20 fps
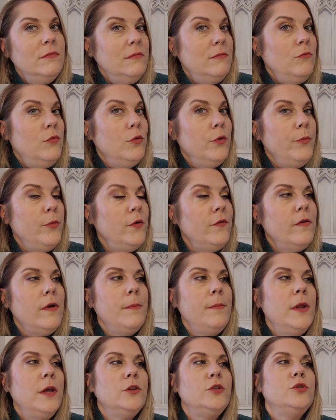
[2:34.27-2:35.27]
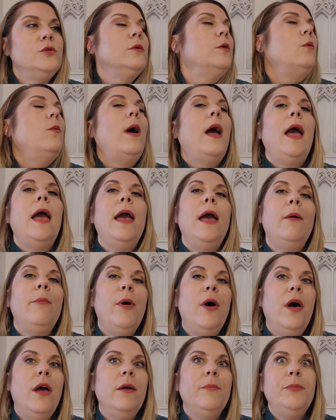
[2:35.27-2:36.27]
remover. I'm not sure why I
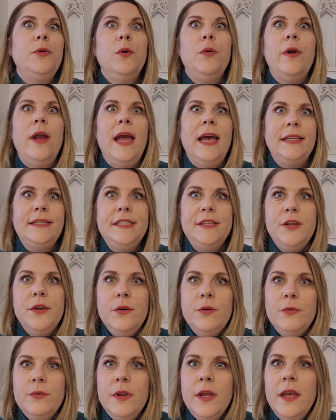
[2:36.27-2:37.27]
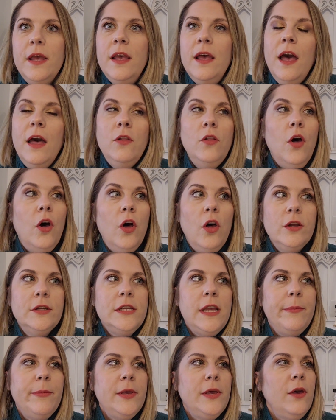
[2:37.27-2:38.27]
bought pure acetone a long
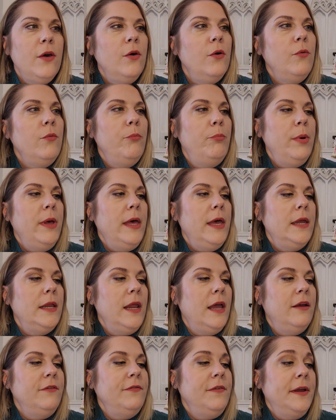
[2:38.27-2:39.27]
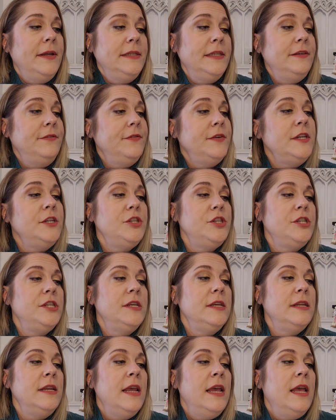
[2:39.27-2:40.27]
time ago, but I finally finished
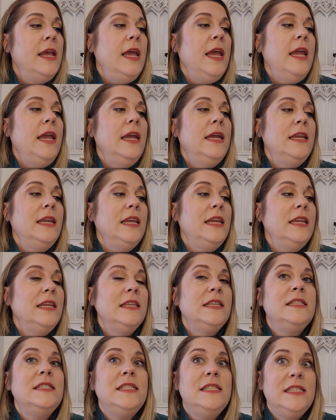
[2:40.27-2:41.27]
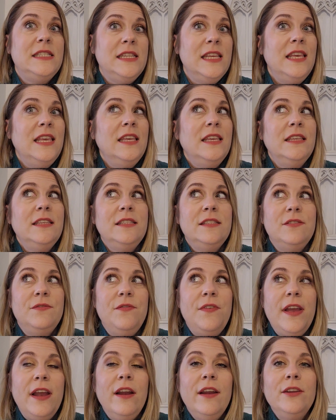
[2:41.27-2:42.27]
it, and it is
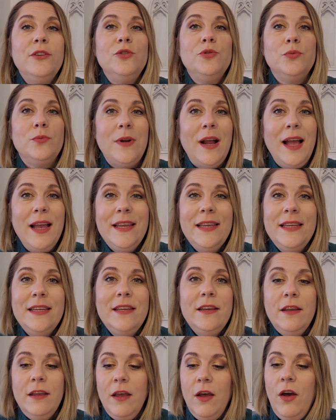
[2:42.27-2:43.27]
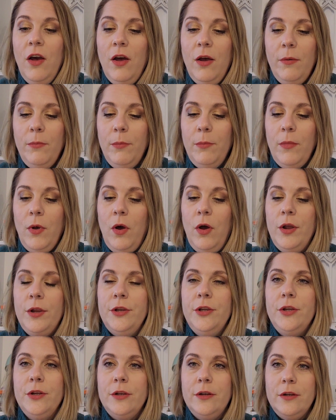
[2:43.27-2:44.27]
very drying
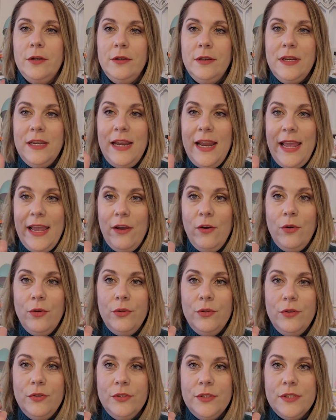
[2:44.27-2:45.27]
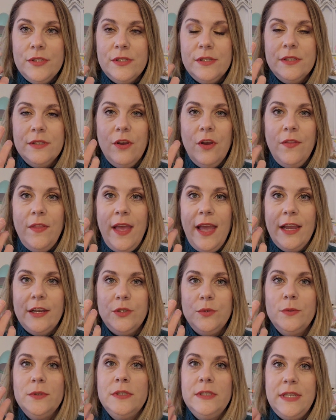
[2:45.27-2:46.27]
on your nails, on the
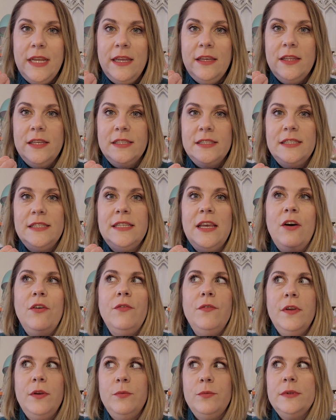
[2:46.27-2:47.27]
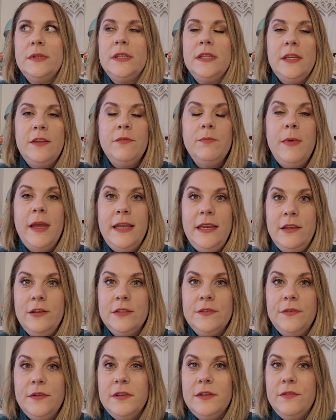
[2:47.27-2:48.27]
actual nail itself. It would leave my
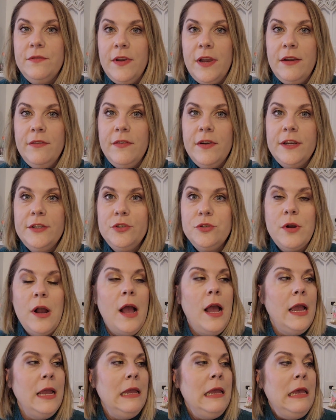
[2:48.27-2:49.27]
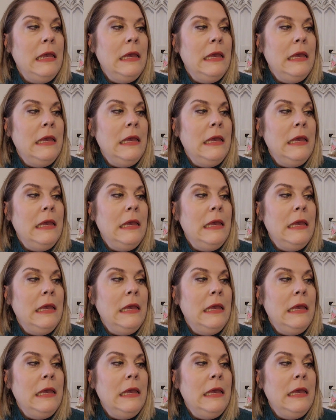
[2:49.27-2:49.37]
nails feeling very dry.